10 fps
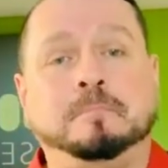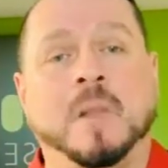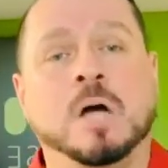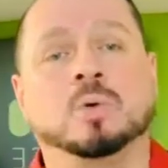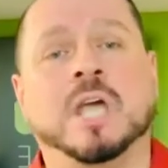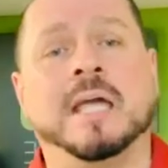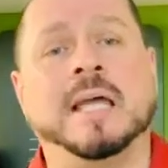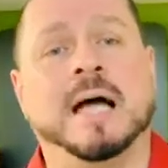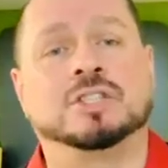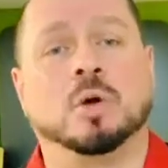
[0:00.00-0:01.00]
Okay,
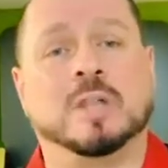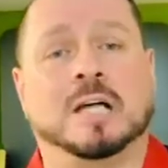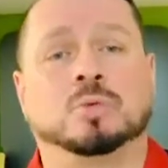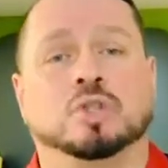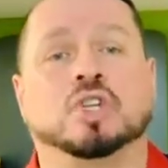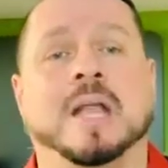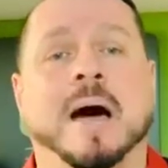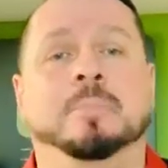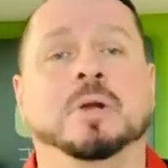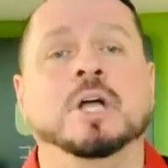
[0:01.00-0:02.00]
guys, so that's what's going to
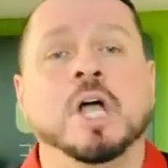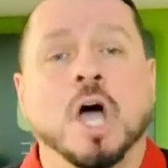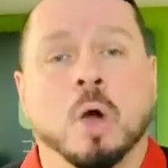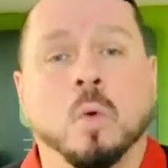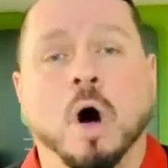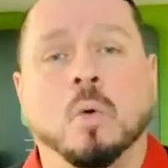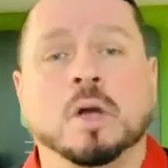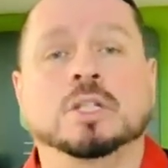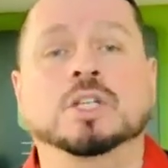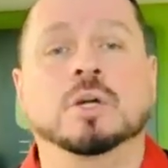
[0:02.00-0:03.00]
happen. And what I want
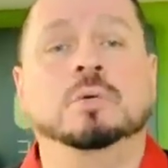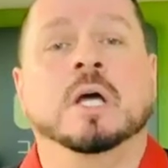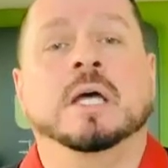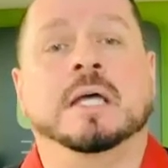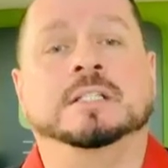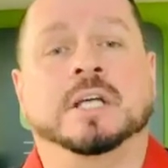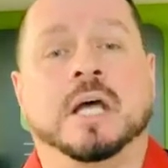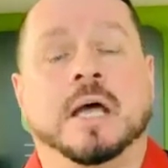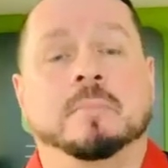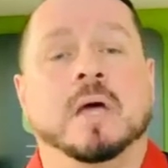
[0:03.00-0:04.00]
to do is,
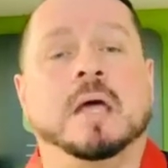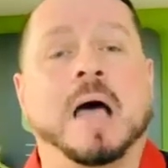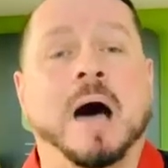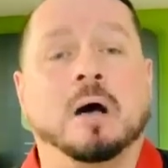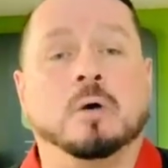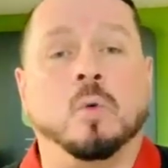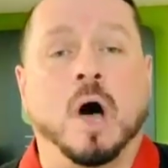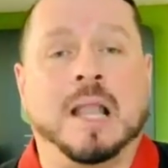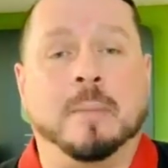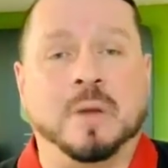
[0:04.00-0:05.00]
um, what
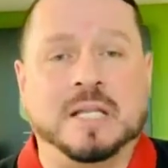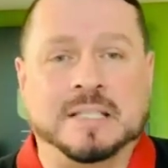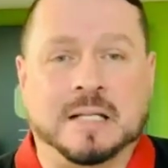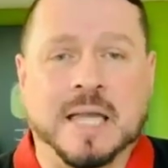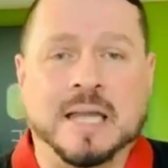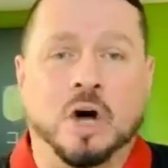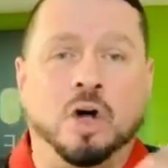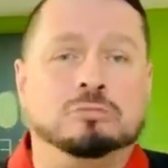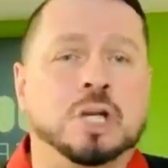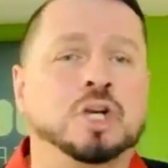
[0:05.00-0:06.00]
will happen is I'll get it
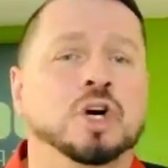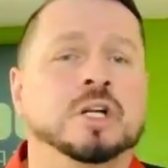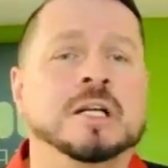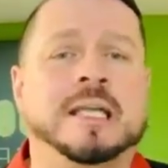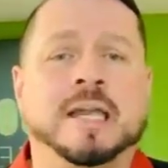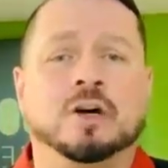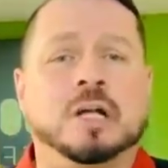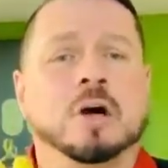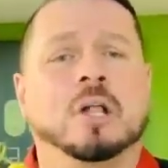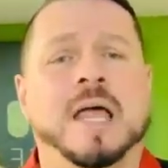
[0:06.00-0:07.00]
all recorded and get it
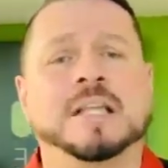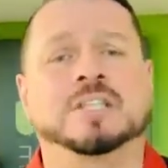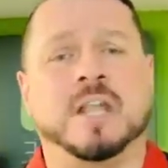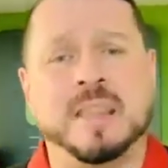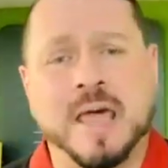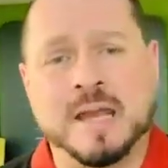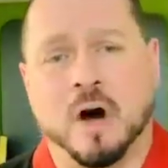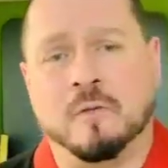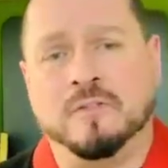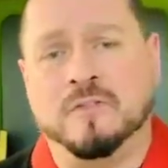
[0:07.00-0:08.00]
all edited. And then
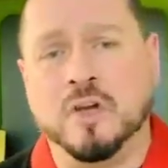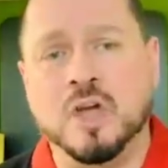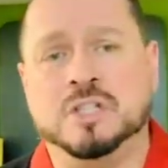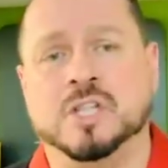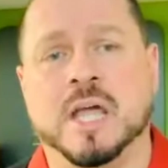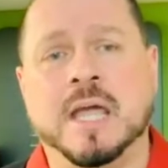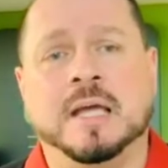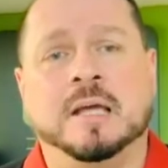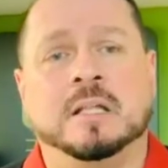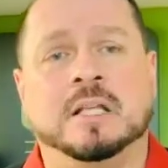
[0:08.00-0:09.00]
on Thursday,
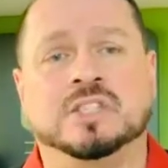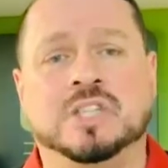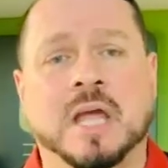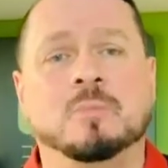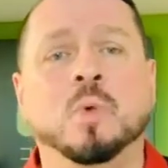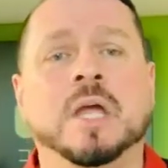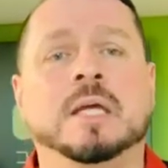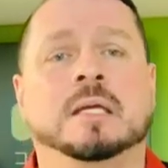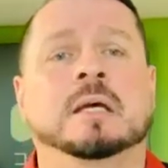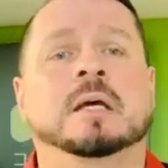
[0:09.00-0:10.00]
the same week,